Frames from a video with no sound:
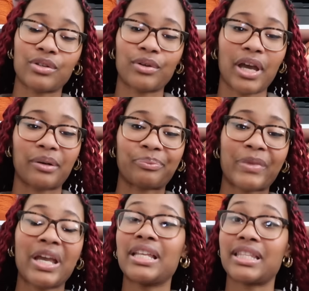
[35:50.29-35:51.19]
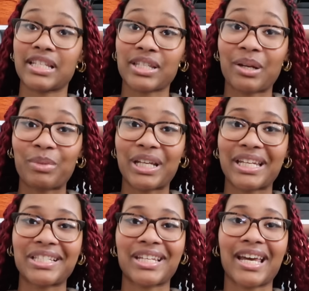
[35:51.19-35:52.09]
So yeah, that's going to be a
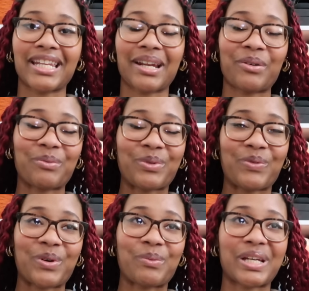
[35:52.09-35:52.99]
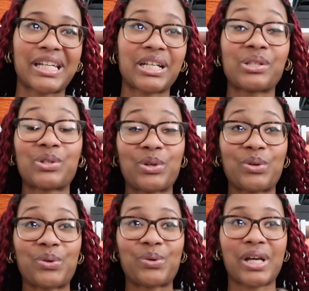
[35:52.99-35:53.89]
knit and chat that I will be filming
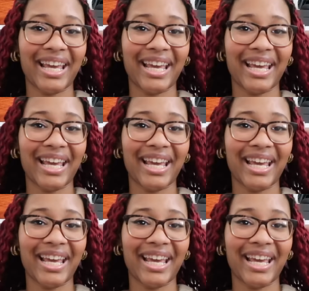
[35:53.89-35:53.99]
soon.